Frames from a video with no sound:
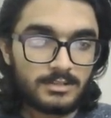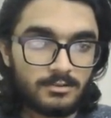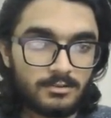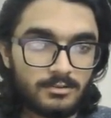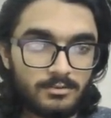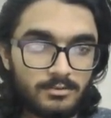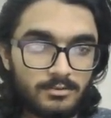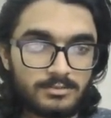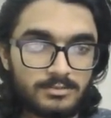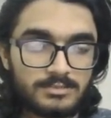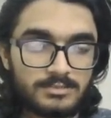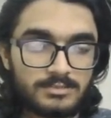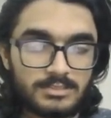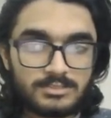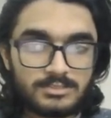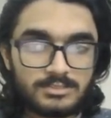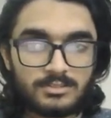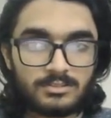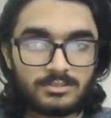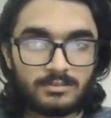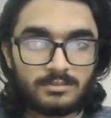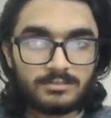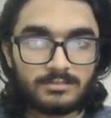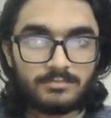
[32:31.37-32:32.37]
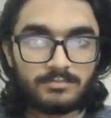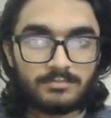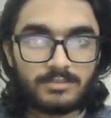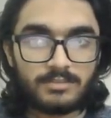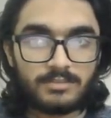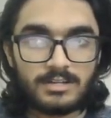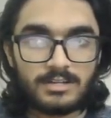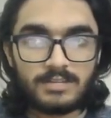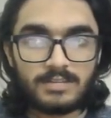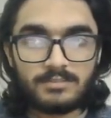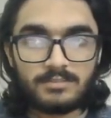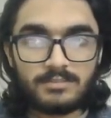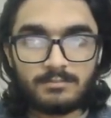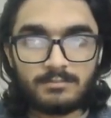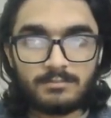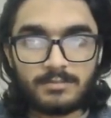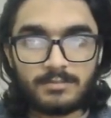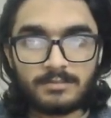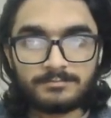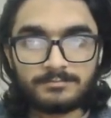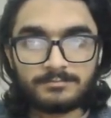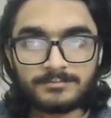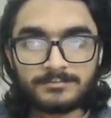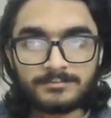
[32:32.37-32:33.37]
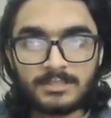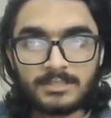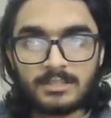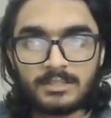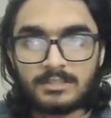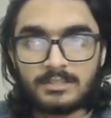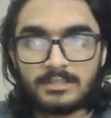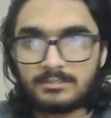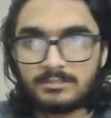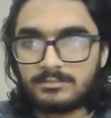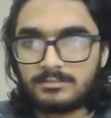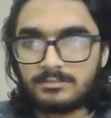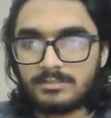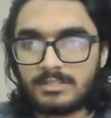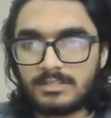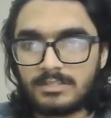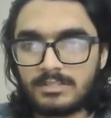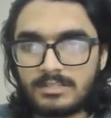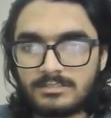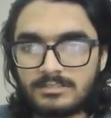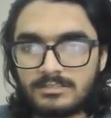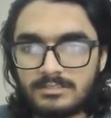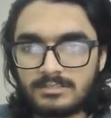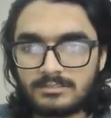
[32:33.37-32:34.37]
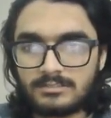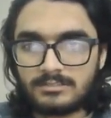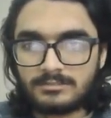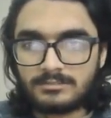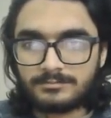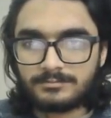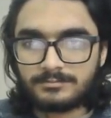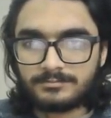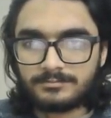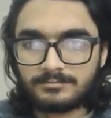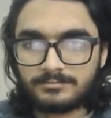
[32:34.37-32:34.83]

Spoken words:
code section of the funnel development. So the next is